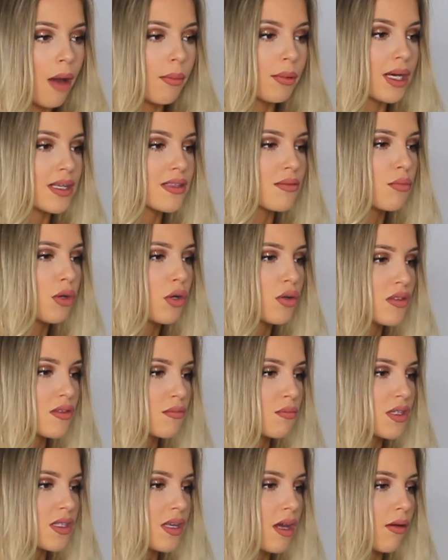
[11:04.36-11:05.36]
I'm guessing because
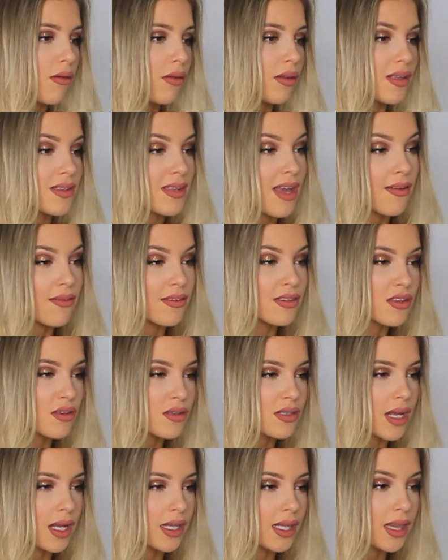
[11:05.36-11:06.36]
the material is ever so
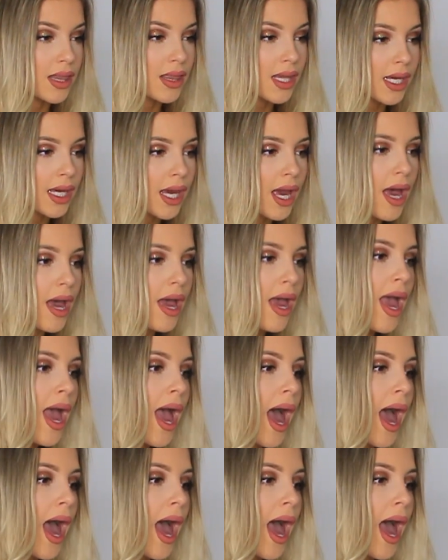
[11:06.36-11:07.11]
slightly thicker.